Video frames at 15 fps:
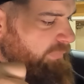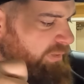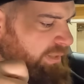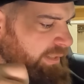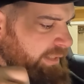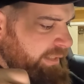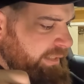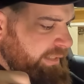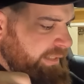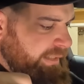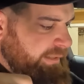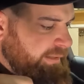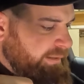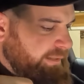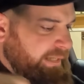
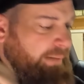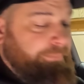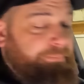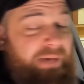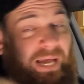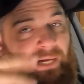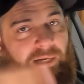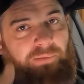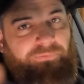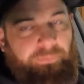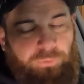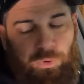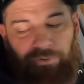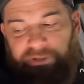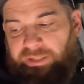and it came back up from
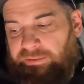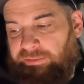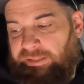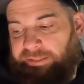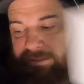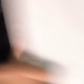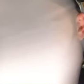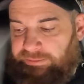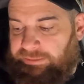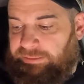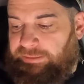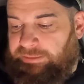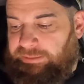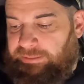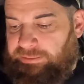North Carolina.
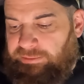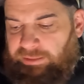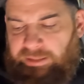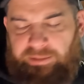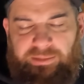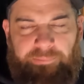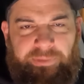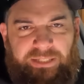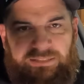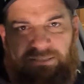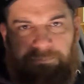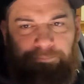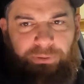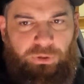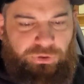I already made
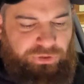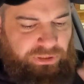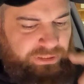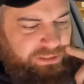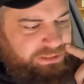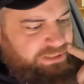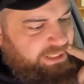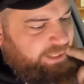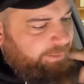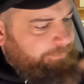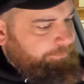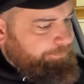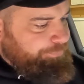some pulls on this thing.